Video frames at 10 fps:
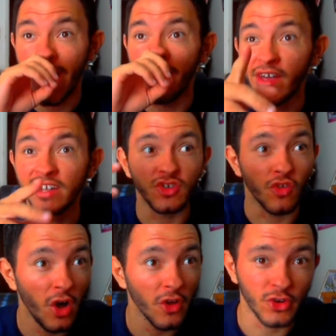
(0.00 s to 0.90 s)
And then
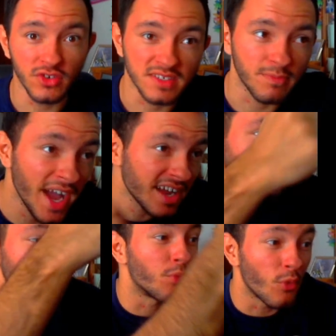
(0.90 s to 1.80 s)
Jalal turns his back to
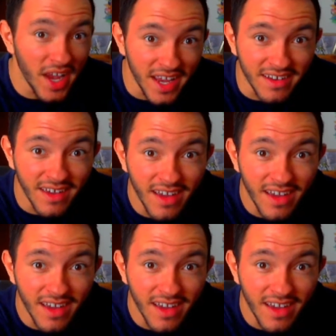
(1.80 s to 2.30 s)
Brain